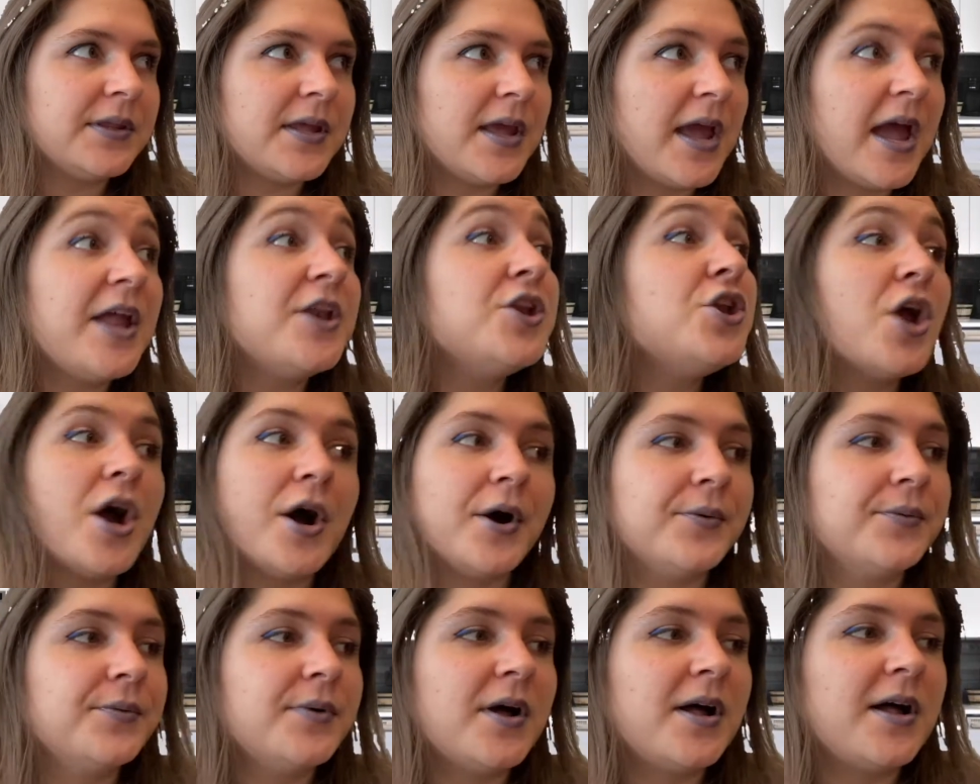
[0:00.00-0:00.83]
and
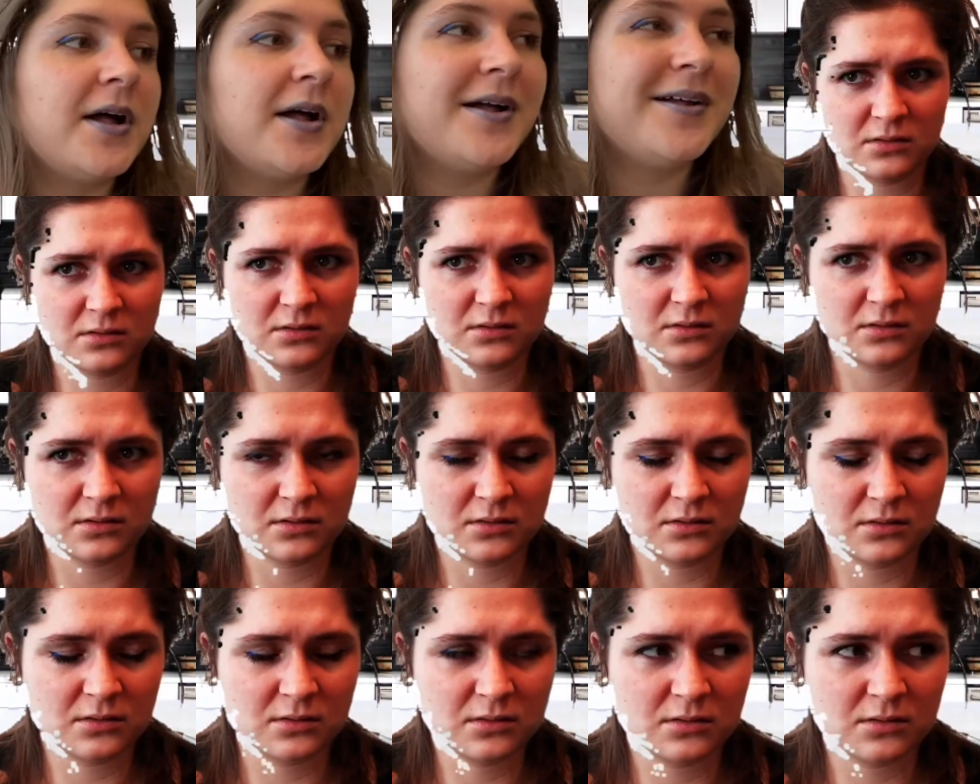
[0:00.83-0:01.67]
no, uh, you're
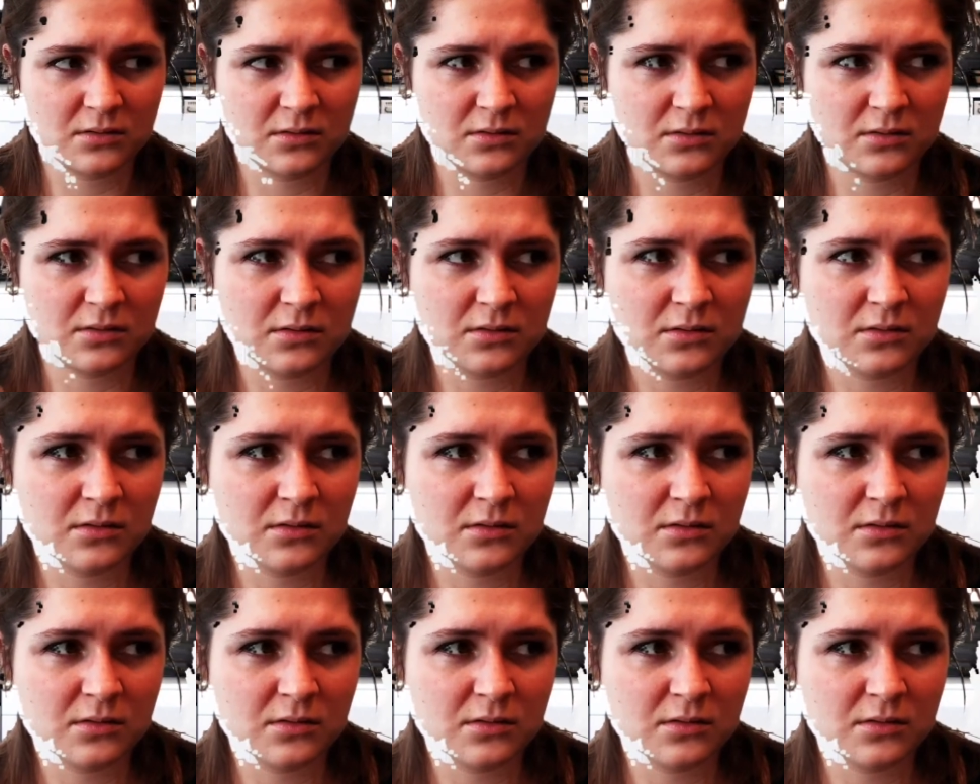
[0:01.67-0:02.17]
not coming.